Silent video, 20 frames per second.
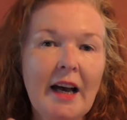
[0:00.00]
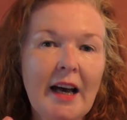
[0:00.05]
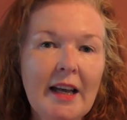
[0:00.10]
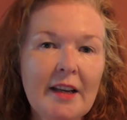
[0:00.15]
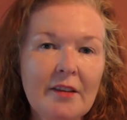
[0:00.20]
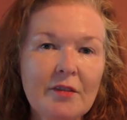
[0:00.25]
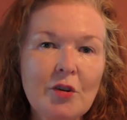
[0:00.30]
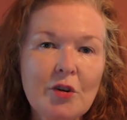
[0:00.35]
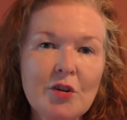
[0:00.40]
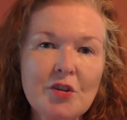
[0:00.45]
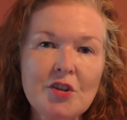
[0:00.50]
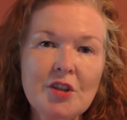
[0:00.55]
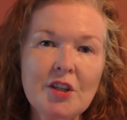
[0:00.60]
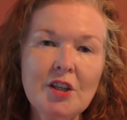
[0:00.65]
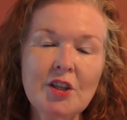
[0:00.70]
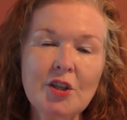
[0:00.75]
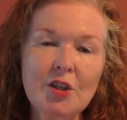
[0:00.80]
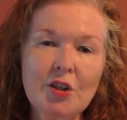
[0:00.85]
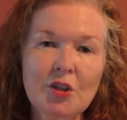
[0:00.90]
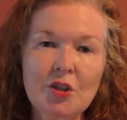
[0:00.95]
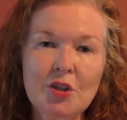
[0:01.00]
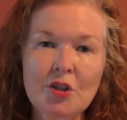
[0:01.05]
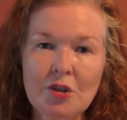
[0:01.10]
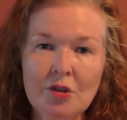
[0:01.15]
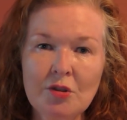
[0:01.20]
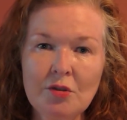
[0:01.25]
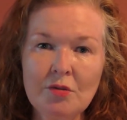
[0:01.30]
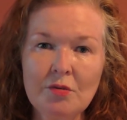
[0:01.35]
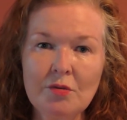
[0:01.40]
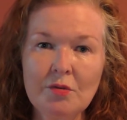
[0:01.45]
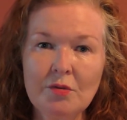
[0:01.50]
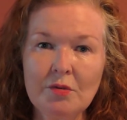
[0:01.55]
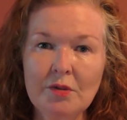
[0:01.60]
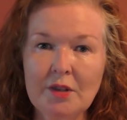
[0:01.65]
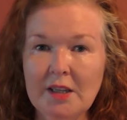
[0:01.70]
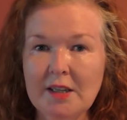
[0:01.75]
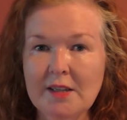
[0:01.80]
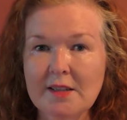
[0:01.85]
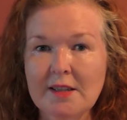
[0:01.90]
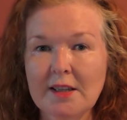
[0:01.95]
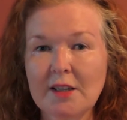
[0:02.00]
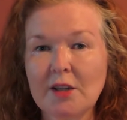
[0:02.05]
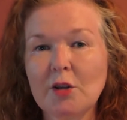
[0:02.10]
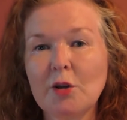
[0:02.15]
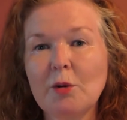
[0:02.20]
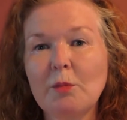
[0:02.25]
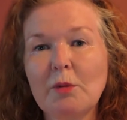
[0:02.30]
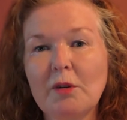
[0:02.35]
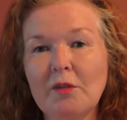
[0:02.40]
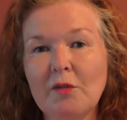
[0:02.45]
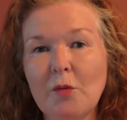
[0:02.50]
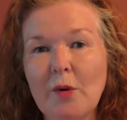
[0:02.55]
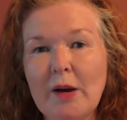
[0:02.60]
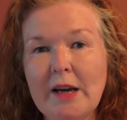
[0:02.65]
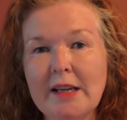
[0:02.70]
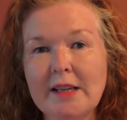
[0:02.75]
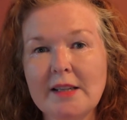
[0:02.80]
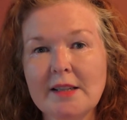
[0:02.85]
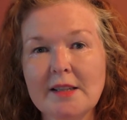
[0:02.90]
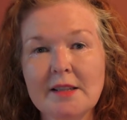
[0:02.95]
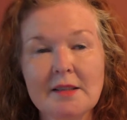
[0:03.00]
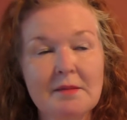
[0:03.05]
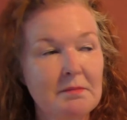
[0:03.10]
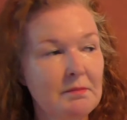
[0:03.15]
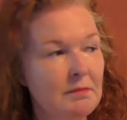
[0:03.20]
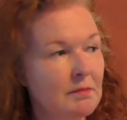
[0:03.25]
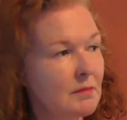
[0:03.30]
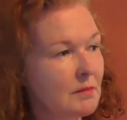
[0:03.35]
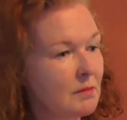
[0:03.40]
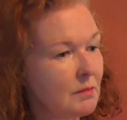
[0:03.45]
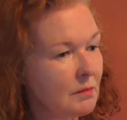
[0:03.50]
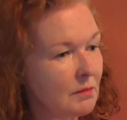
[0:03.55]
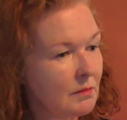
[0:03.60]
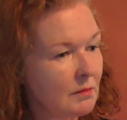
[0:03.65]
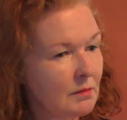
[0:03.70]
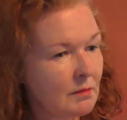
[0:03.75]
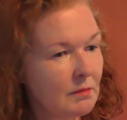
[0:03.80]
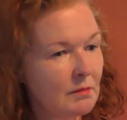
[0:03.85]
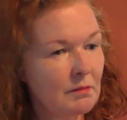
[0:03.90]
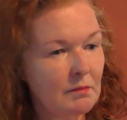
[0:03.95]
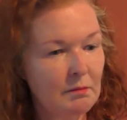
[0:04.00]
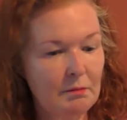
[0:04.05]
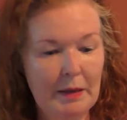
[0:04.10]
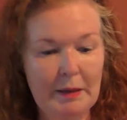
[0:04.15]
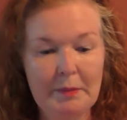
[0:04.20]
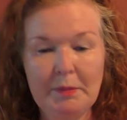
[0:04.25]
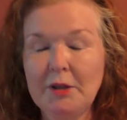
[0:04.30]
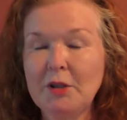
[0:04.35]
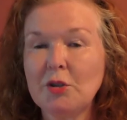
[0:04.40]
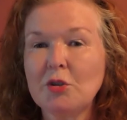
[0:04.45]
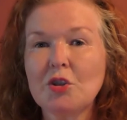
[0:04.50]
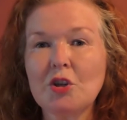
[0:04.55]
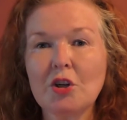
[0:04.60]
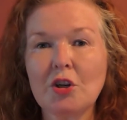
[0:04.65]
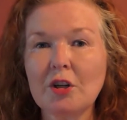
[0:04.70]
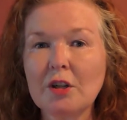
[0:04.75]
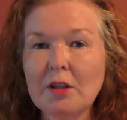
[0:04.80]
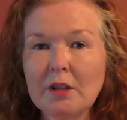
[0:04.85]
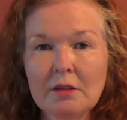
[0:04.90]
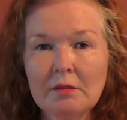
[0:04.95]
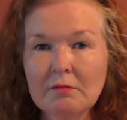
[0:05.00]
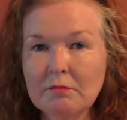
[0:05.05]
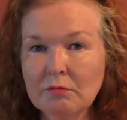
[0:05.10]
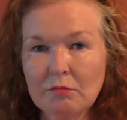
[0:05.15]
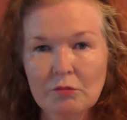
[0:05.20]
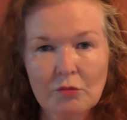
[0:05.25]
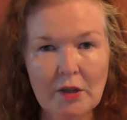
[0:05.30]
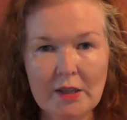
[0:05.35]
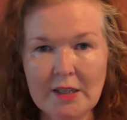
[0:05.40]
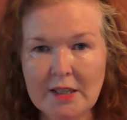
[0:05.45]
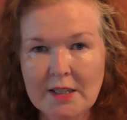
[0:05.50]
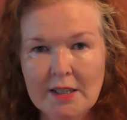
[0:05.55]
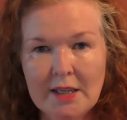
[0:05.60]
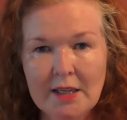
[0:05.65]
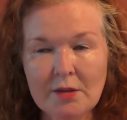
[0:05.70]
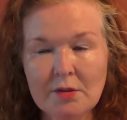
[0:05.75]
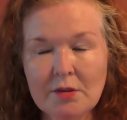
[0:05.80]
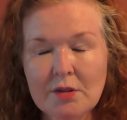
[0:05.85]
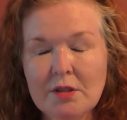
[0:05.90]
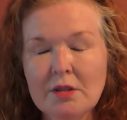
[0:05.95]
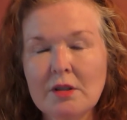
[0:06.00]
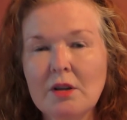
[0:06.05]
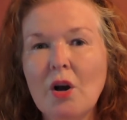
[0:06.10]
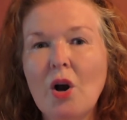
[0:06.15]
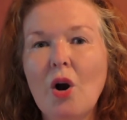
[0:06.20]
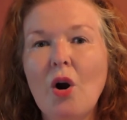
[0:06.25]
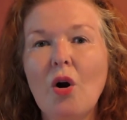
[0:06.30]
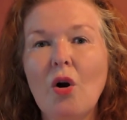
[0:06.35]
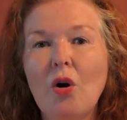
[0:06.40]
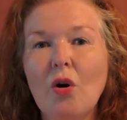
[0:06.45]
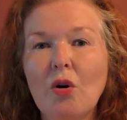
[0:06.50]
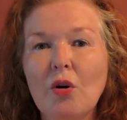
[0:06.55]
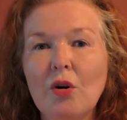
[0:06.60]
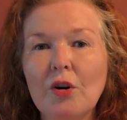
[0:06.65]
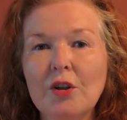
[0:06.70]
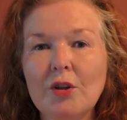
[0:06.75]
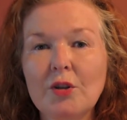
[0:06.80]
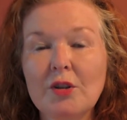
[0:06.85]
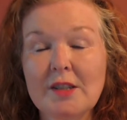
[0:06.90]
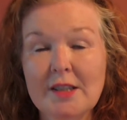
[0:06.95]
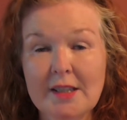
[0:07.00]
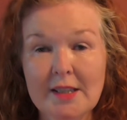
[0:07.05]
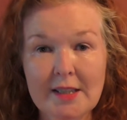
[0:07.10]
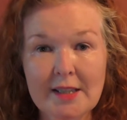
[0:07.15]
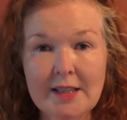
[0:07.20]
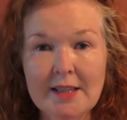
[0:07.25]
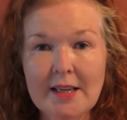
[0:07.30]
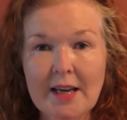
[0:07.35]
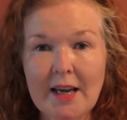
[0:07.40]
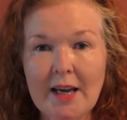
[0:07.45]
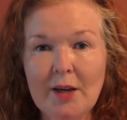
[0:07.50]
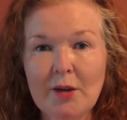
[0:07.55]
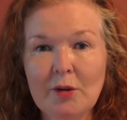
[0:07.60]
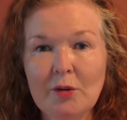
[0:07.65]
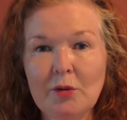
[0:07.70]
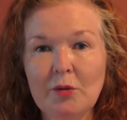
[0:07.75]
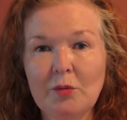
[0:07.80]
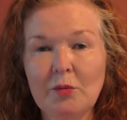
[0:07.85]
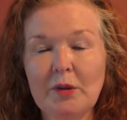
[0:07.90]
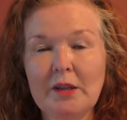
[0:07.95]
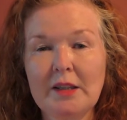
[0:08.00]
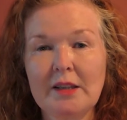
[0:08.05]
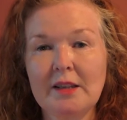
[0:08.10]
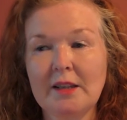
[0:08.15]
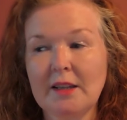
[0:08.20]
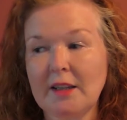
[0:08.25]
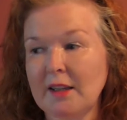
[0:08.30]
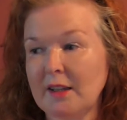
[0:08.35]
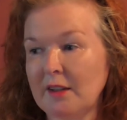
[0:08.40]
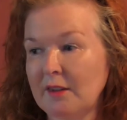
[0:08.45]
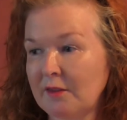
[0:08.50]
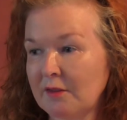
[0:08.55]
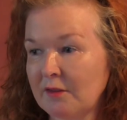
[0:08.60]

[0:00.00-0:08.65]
And of course, you can do this in a number of ways. Maybe you journal, write it out, or you could sit down with a